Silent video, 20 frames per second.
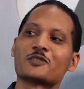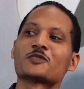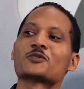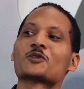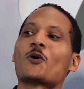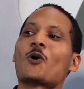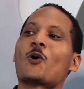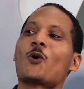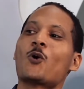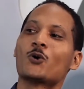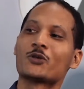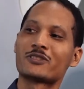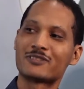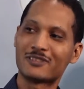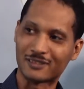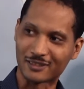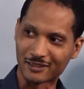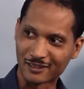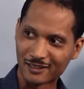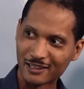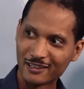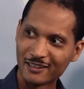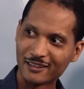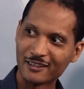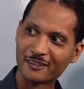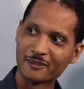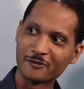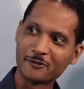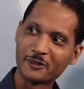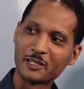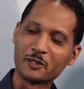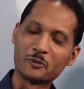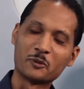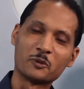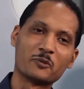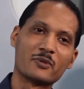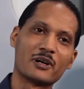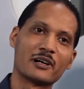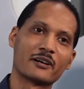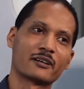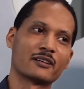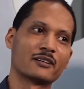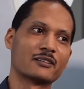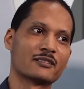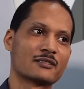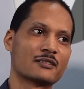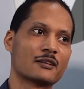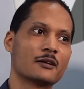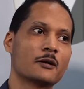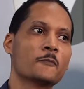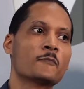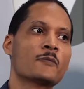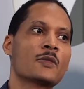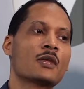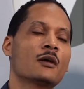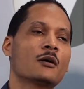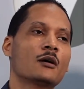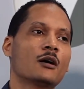which is the total available market.